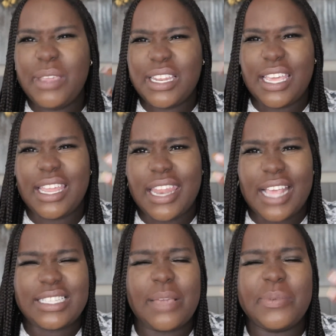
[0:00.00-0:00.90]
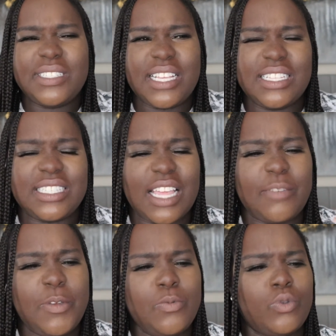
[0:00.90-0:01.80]
mean it in that type of sense,
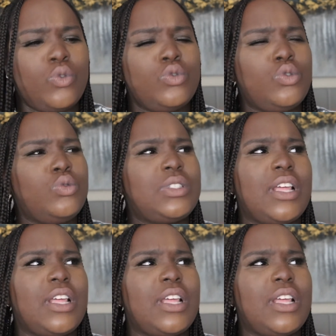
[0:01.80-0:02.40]
like people who do